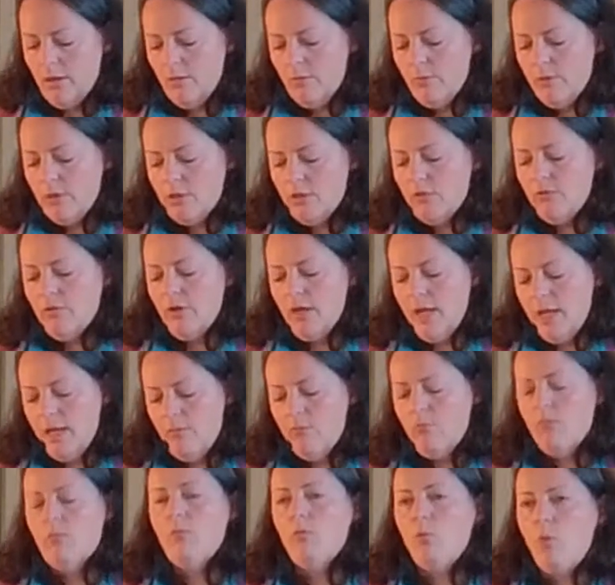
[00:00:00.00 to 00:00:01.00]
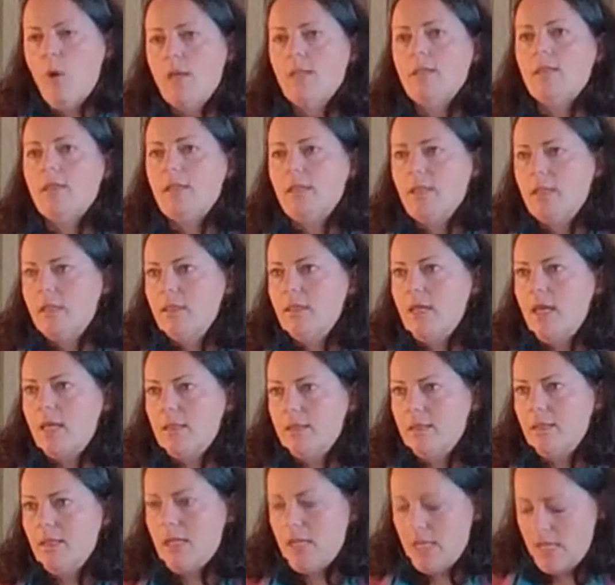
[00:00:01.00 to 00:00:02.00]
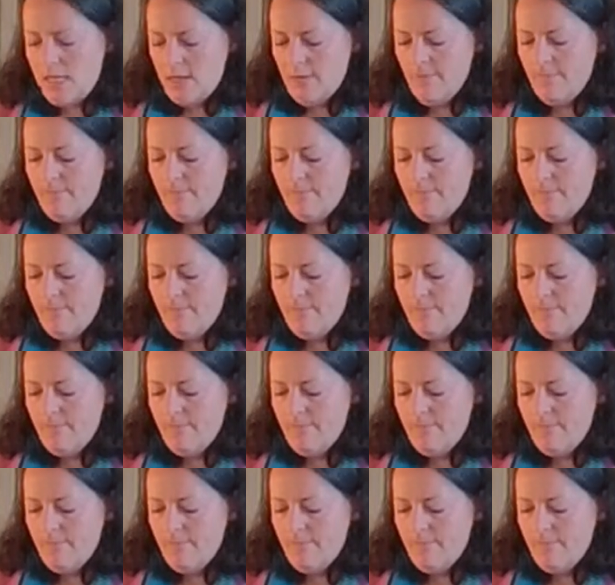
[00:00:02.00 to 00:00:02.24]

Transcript: which for him was a necessity.